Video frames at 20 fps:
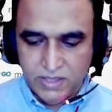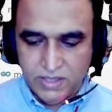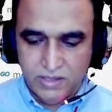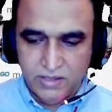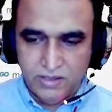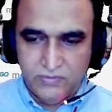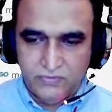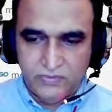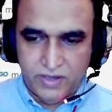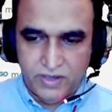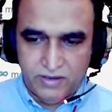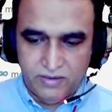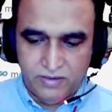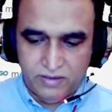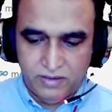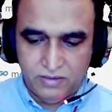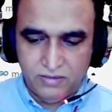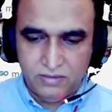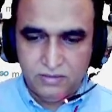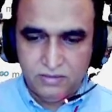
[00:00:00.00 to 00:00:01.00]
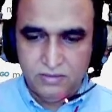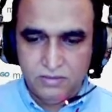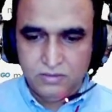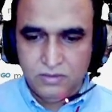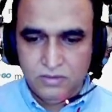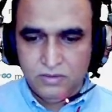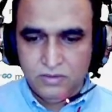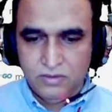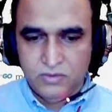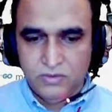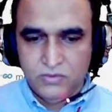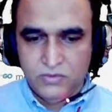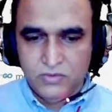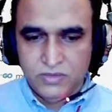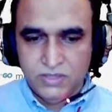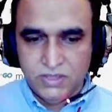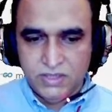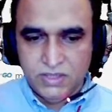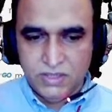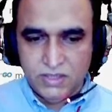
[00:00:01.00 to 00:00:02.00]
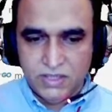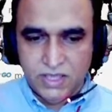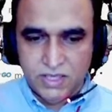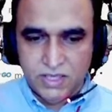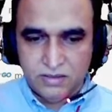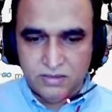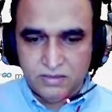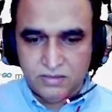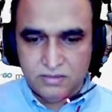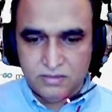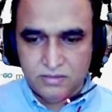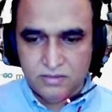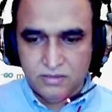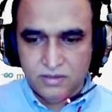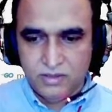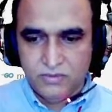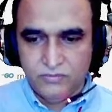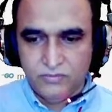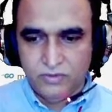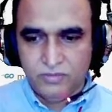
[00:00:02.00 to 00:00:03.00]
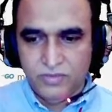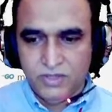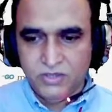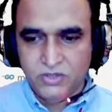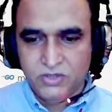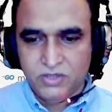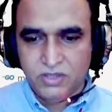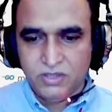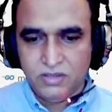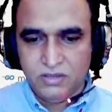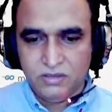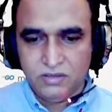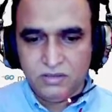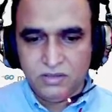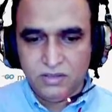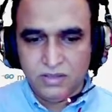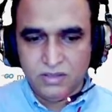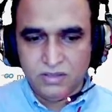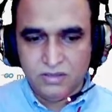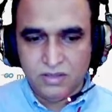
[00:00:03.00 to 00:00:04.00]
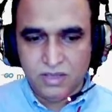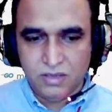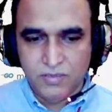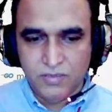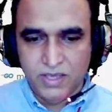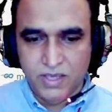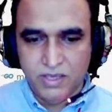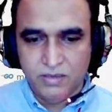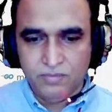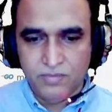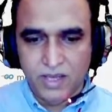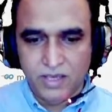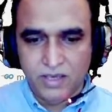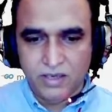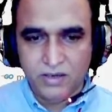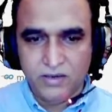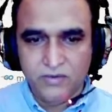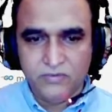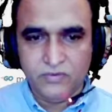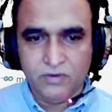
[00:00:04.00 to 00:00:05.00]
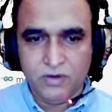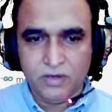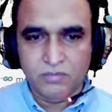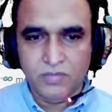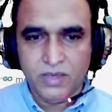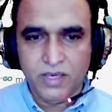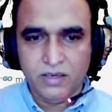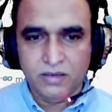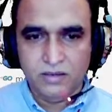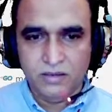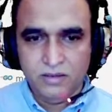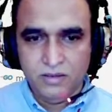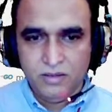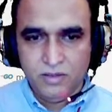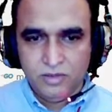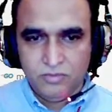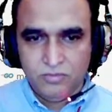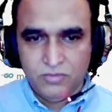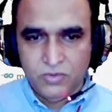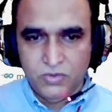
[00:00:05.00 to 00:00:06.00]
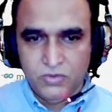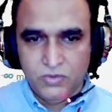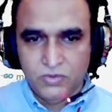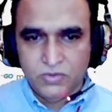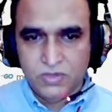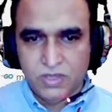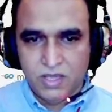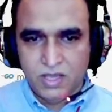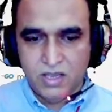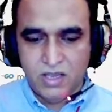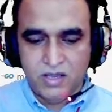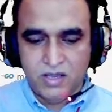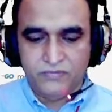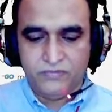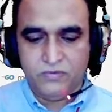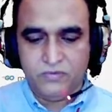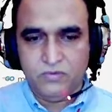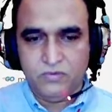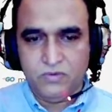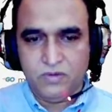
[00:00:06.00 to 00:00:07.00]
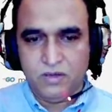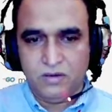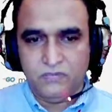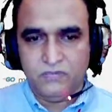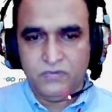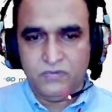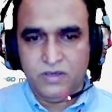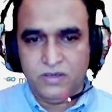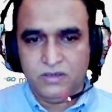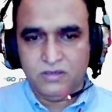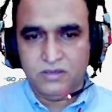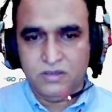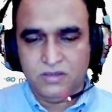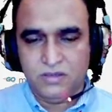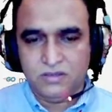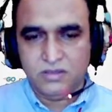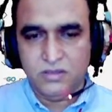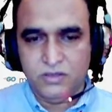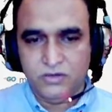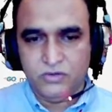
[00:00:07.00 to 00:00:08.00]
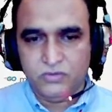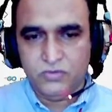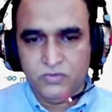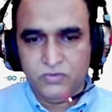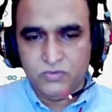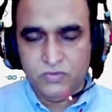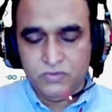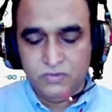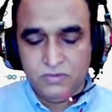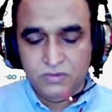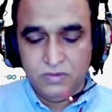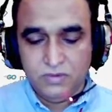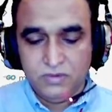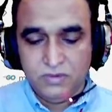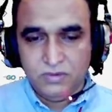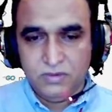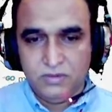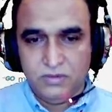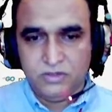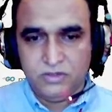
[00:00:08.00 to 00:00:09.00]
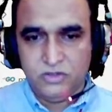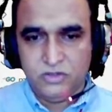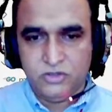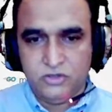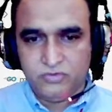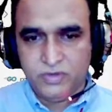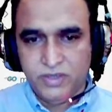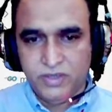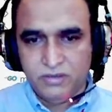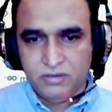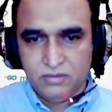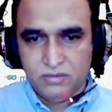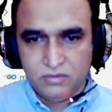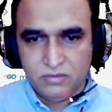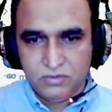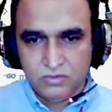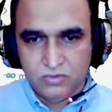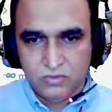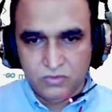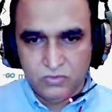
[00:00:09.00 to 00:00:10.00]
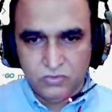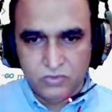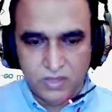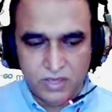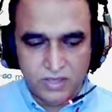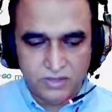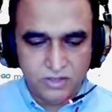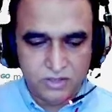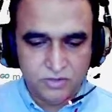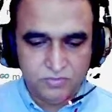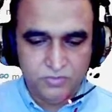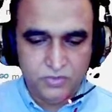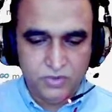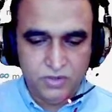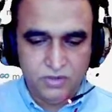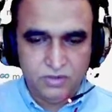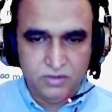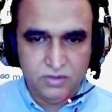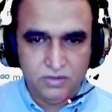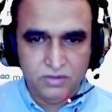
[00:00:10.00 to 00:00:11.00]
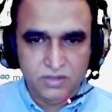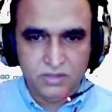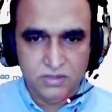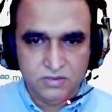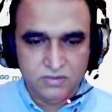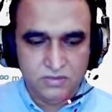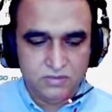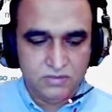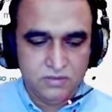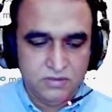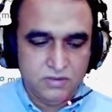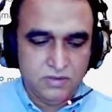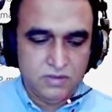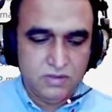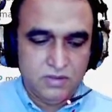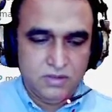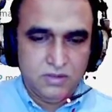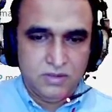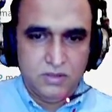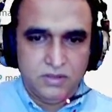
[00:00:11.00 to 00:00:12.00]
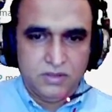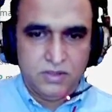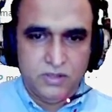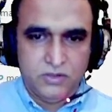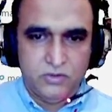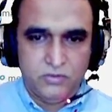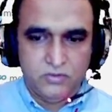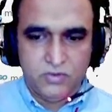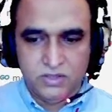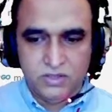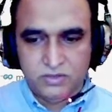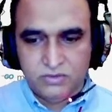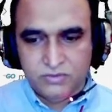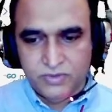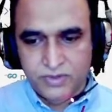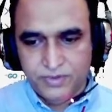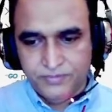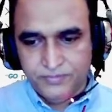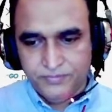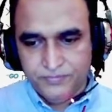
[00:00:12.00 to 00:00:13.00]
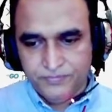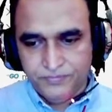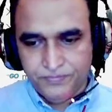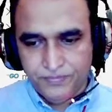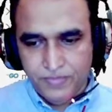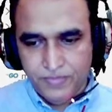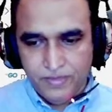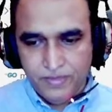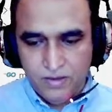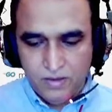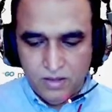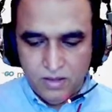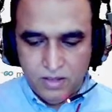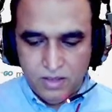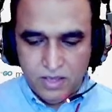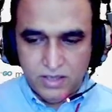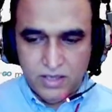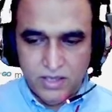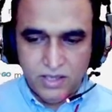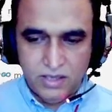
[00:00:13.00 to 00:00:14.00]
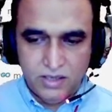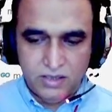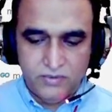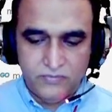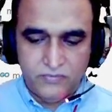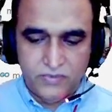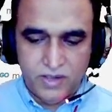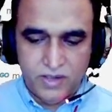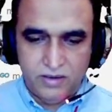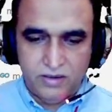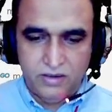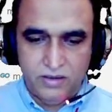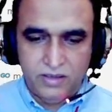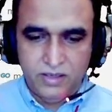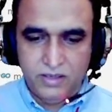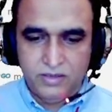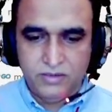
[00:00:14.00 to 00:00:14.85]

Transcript: if I run you see that information is coming in binary format because I have to convert this into string. So, I just put this into the string again if I run it